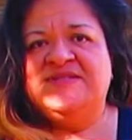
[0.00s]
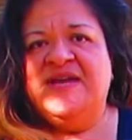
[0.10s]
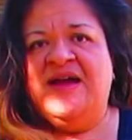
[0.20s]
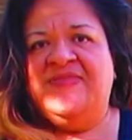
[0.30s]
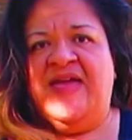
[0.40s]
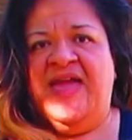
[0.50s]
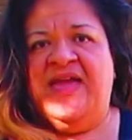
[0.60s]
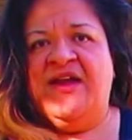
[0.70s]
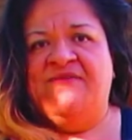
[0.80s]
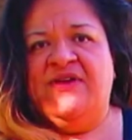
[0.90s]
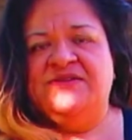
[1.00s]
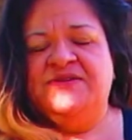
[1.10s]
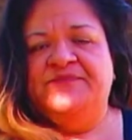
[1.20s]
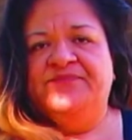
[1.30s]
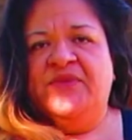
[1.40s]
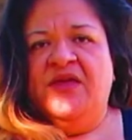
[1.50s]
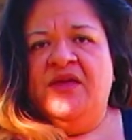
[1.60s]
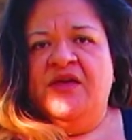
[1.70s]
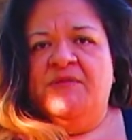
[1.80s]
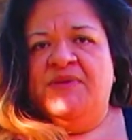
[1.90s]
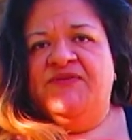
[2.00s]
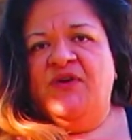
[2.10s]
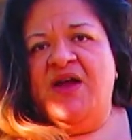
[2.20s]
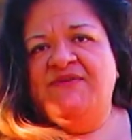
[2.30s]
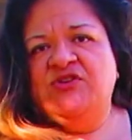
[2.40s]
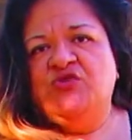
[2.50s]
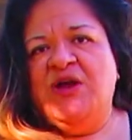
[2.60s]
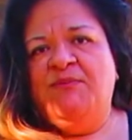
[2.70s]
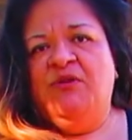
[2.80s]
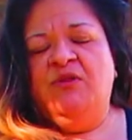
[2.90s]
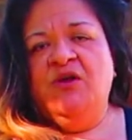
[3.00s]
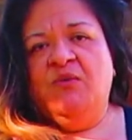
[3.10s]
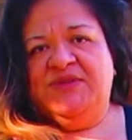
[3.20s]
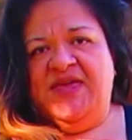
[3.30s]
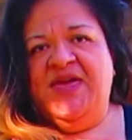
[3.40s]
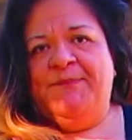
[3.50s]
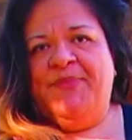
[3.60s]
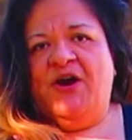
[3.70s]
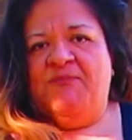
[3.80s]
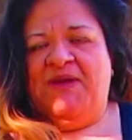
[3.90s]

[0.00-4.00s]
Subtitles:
I got the hang of it. But if you're having trouble with the hip part,